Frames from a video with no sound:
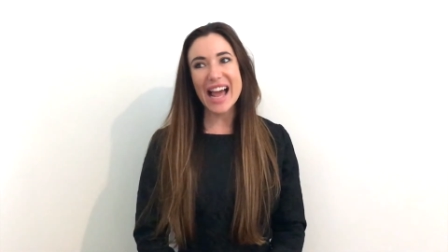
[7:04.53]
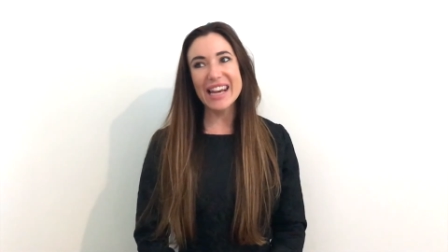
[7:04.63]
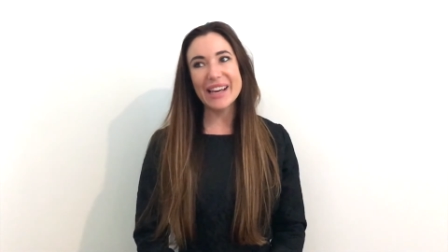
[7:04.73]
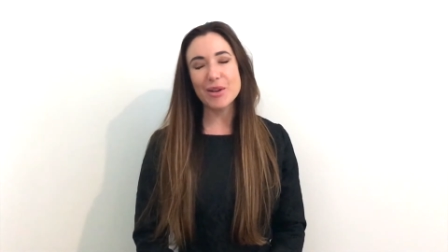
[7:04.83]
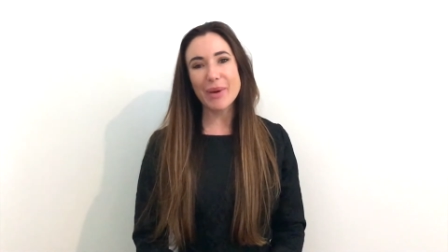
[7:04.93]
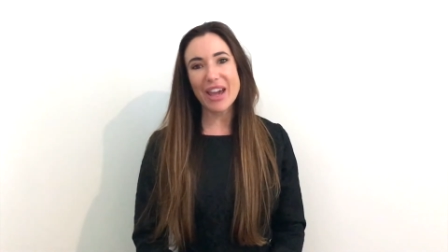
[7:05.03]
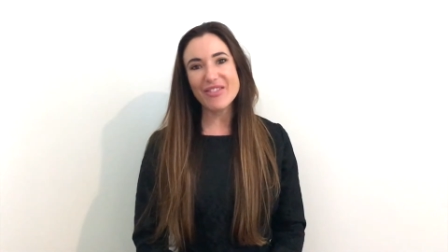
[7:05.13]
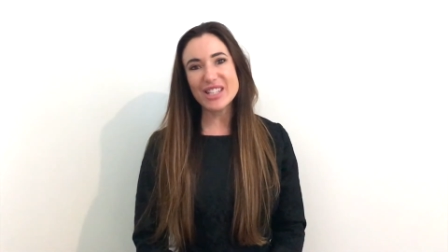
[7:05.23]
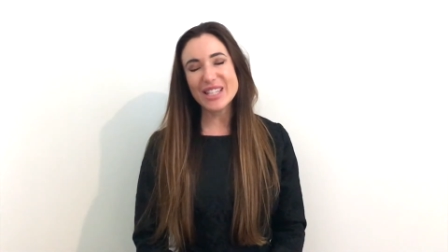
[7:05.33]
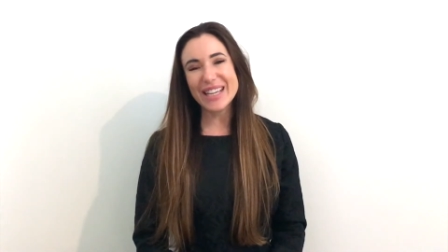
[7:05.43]
a little bit of
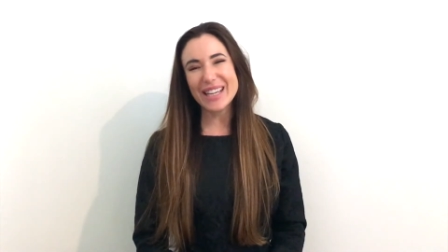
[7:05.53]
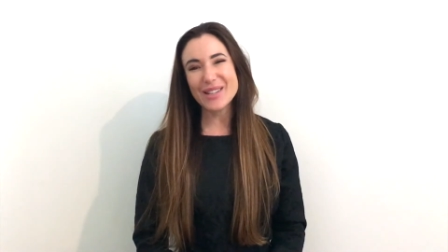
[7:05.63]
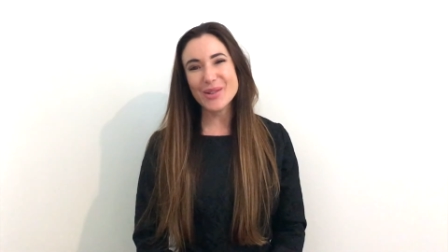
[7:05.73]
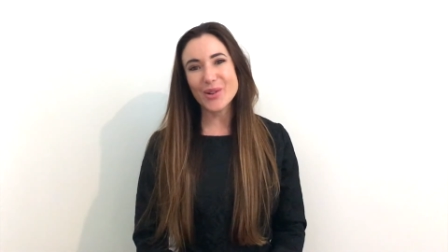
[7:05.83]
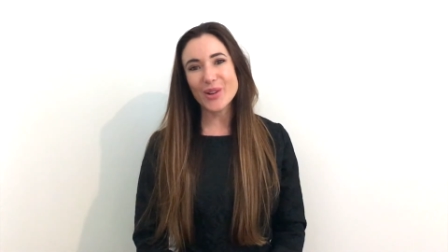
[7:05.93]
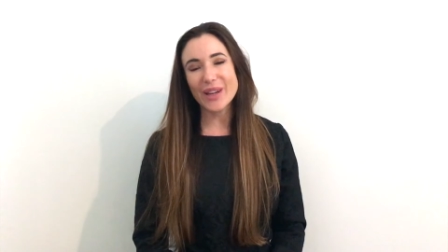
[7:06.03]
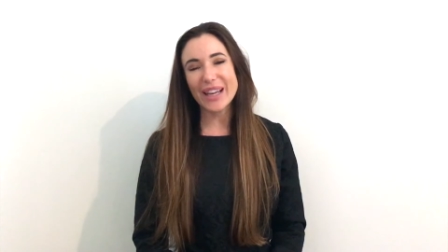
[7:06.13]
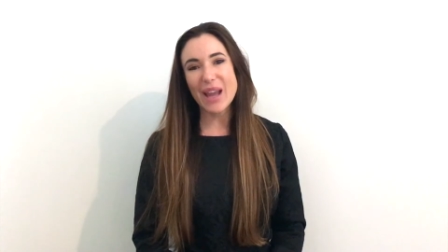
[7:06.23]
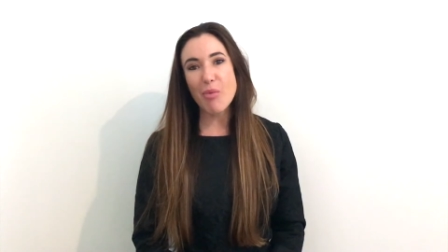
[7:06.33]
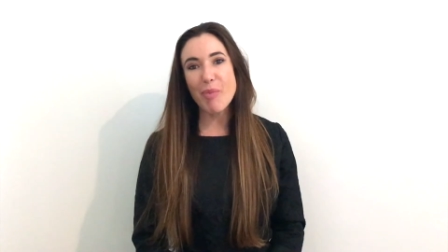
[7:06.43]
a cheat, sorry,